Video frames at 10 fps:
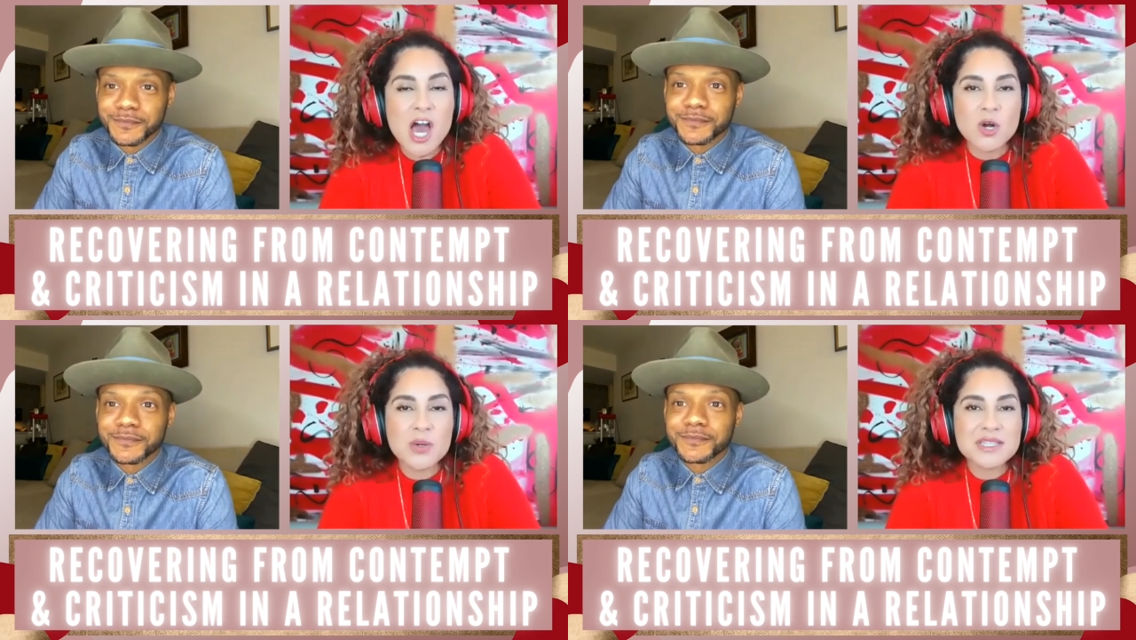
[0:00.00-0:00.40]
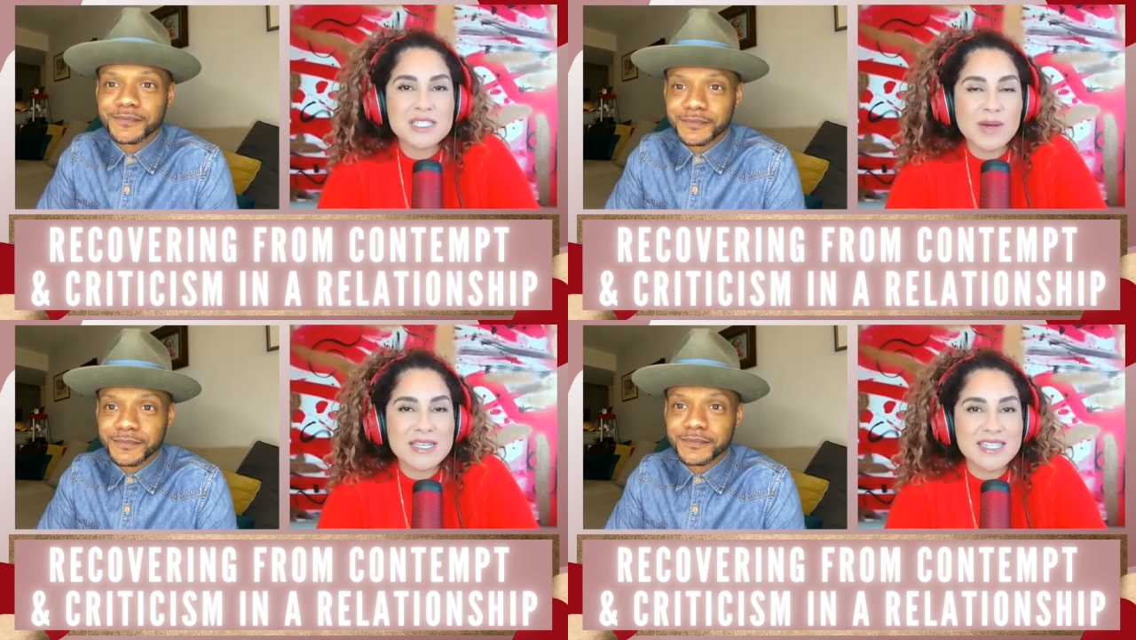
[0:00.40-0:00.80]
Speaker 1: Go to
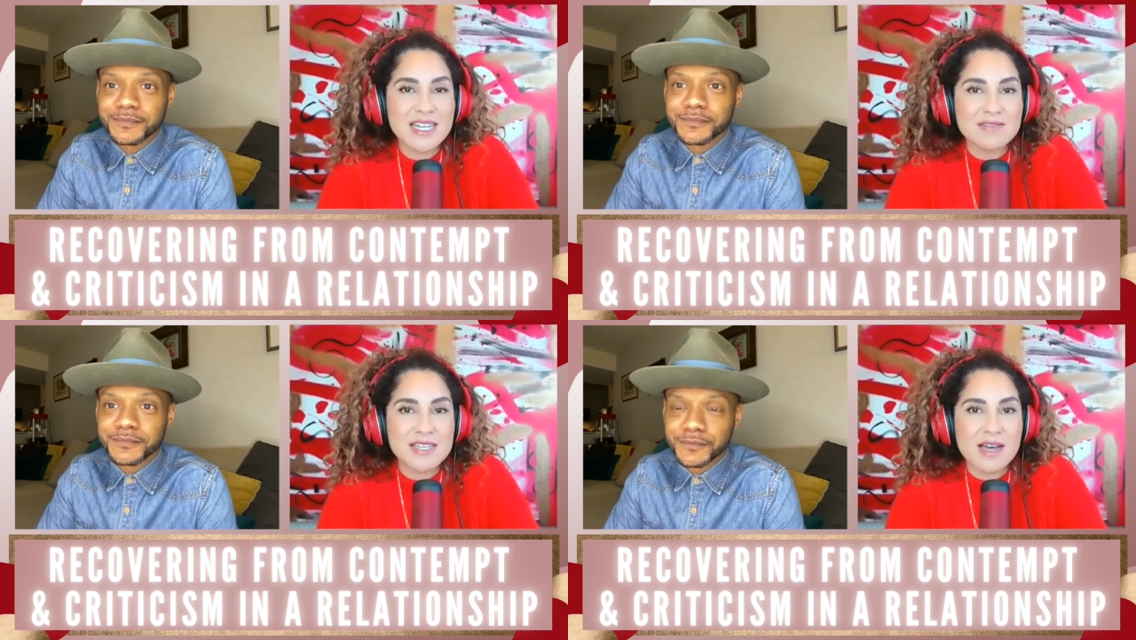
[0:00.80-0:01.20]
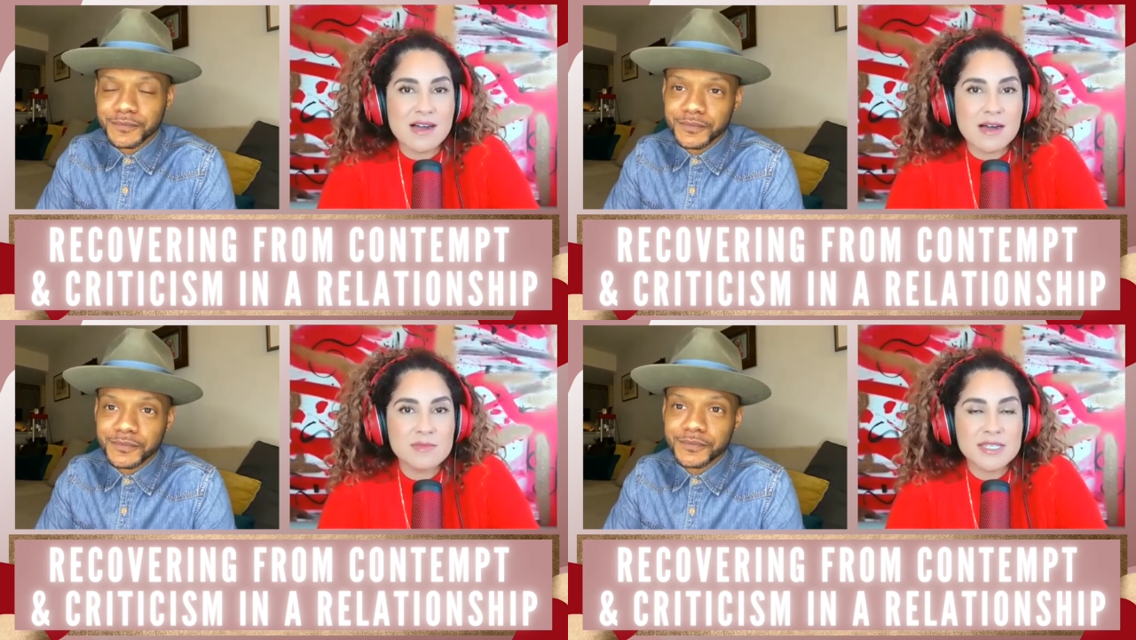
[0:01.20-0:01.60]

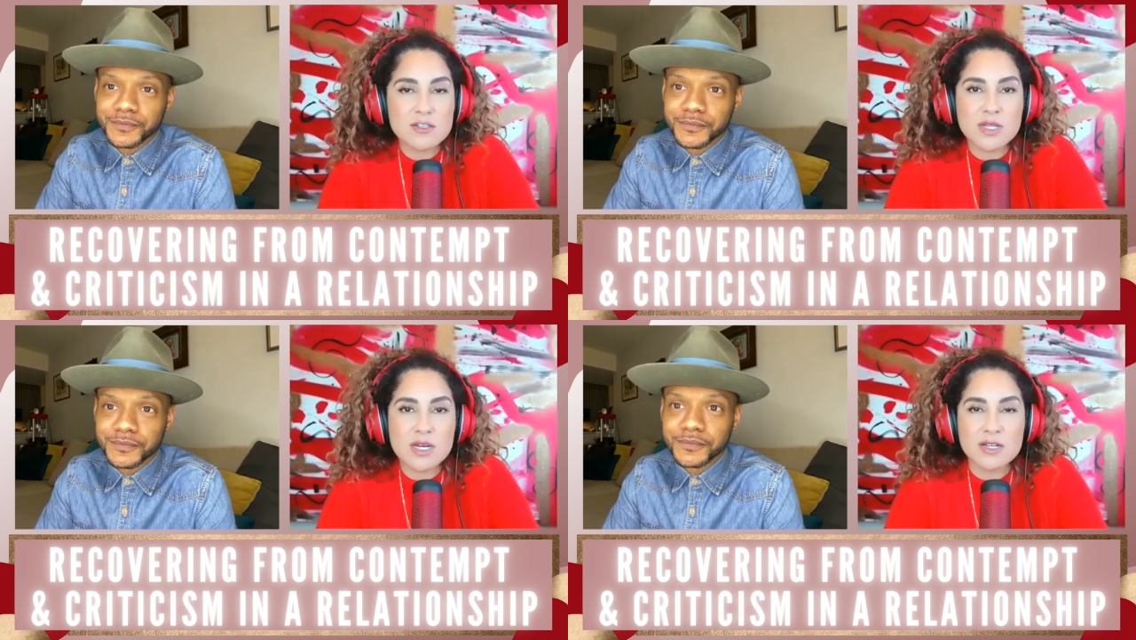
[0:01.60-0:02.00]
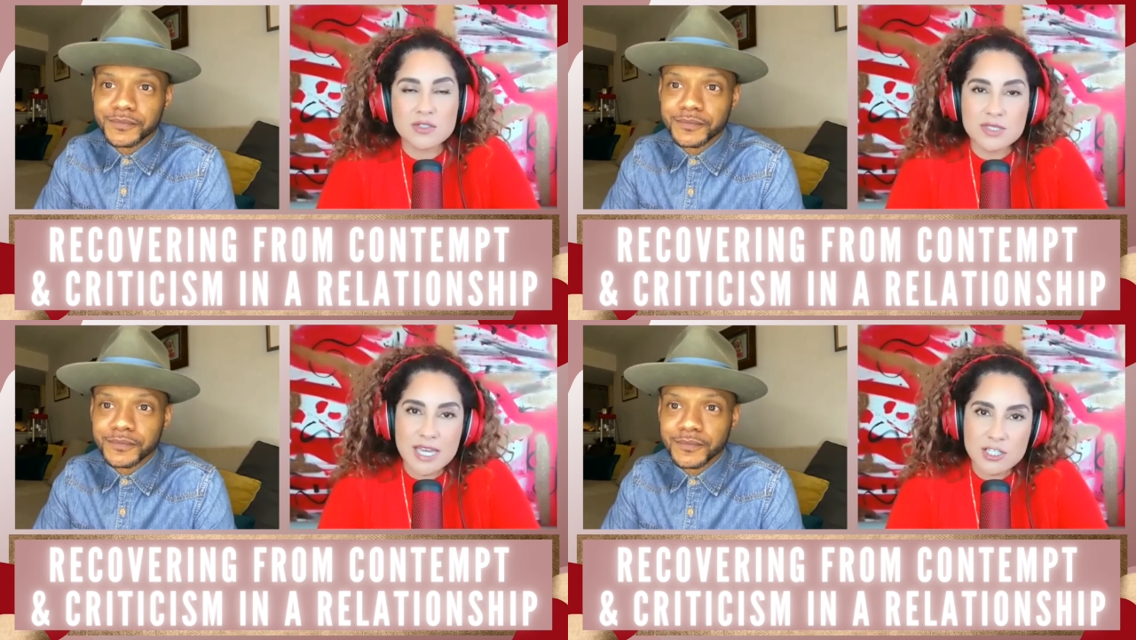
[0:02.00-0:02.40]
thespicylife.com, schedule a
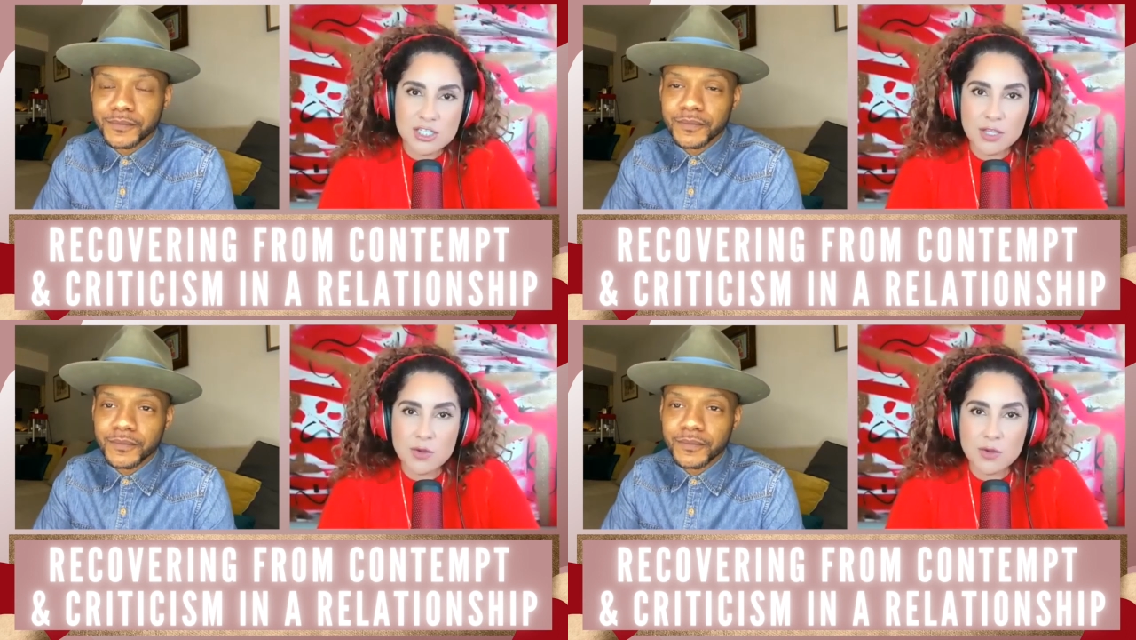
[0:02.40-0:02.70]
consultation.